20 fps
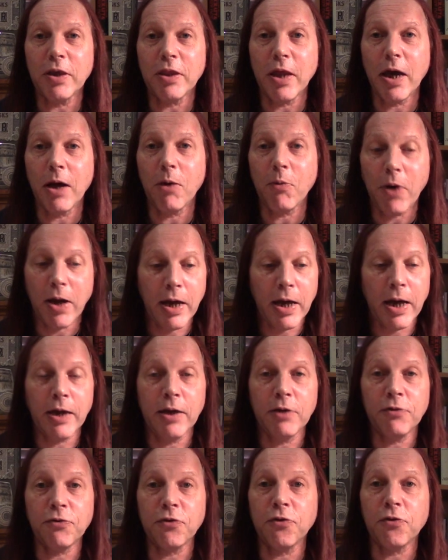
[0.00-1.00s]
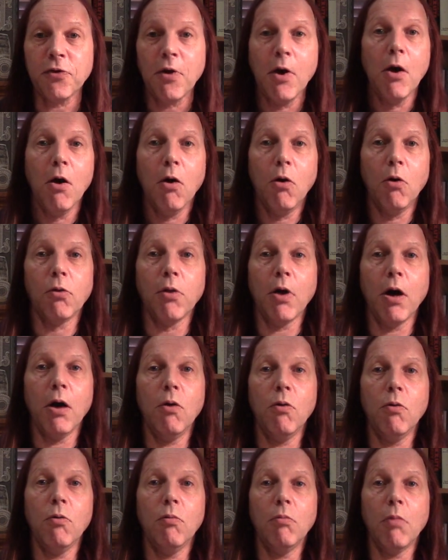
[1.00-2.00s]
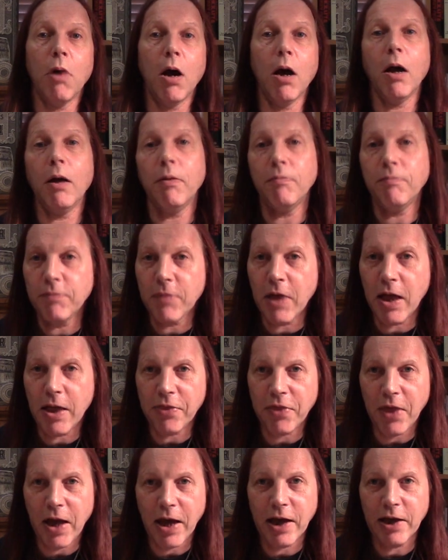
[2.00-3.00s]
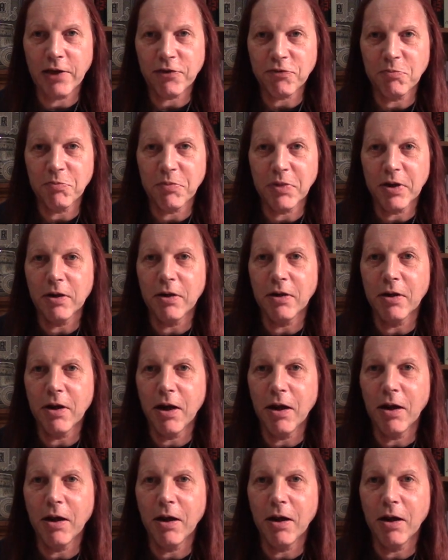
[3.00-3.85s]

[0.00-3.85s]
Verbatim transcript: in their warehouses, although that hasn't been